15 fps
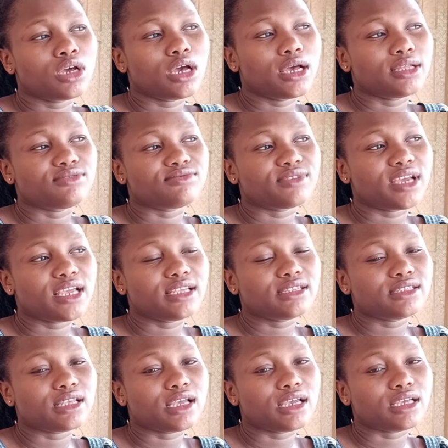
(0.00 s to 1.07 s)

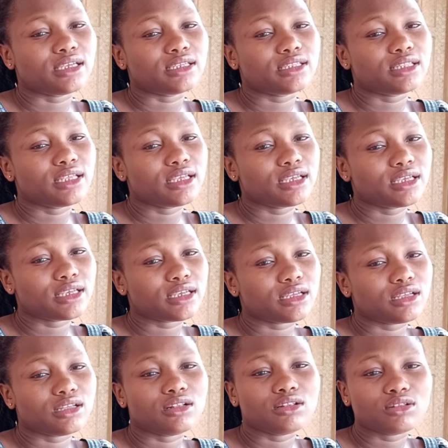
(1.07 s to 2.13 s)
advised I take
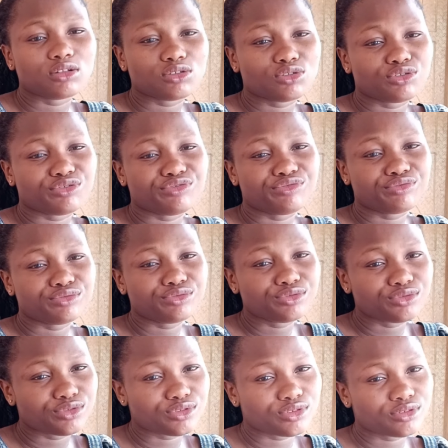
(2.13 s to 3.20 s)
a lot of
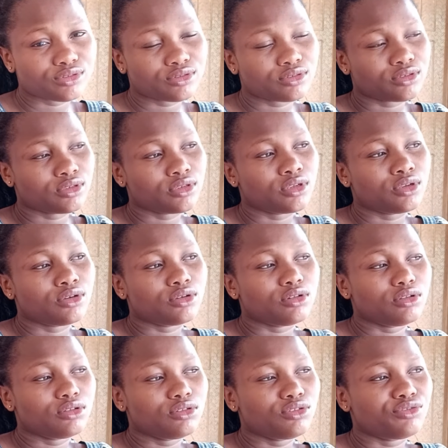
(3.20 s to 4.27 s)
fruit.
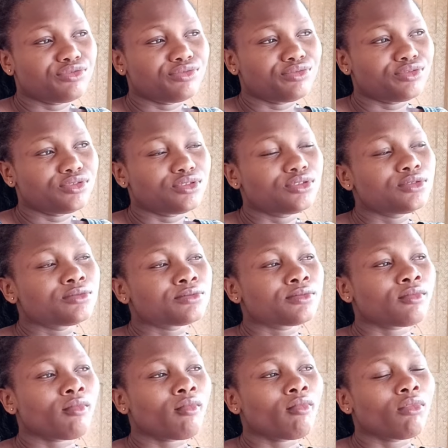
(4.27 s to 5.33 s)
Lot of fruit
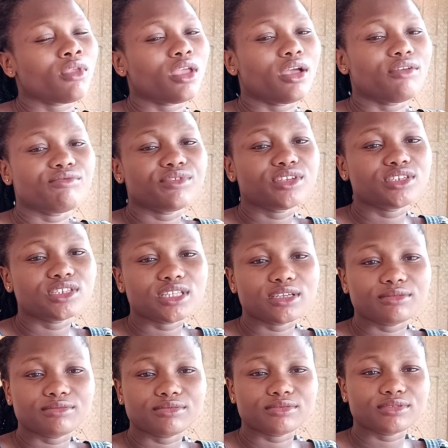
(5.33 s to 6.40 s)
and
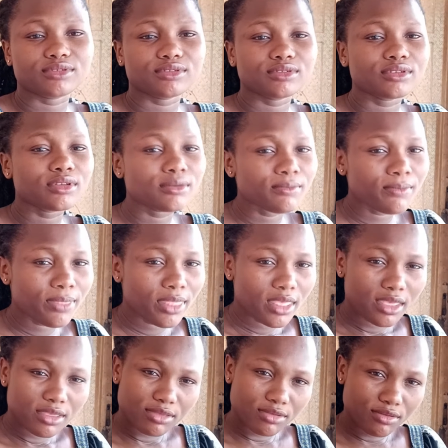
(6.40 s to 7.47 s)
vegetables.
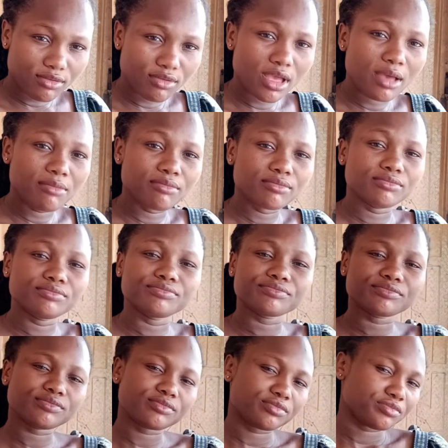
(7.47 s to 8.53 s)
Though I'm
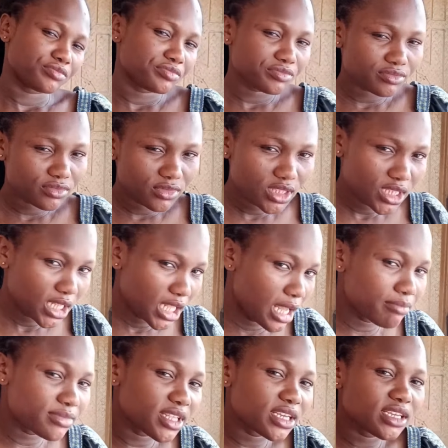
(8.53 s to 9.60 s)

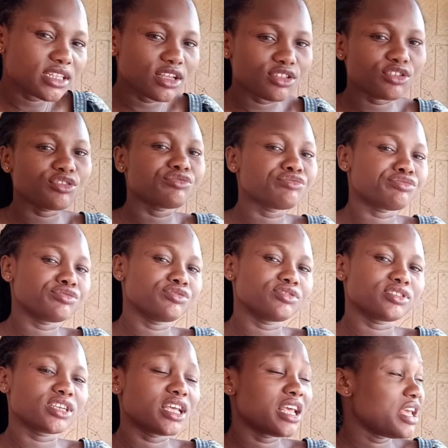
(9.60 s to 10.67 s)
taking enough
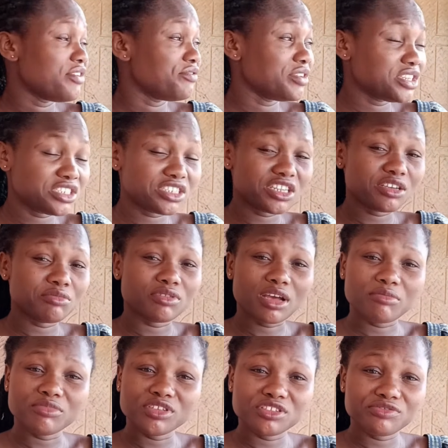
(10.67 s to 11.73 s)
fruit, vegetable.
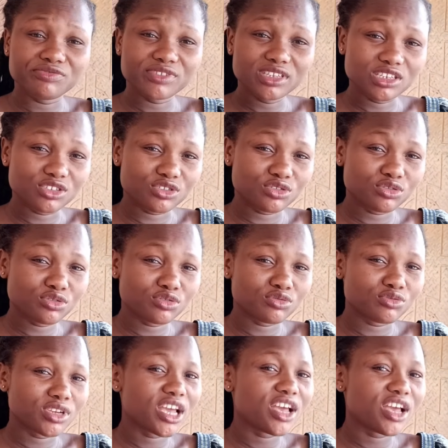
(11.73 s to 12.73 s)
I'm in the village, so we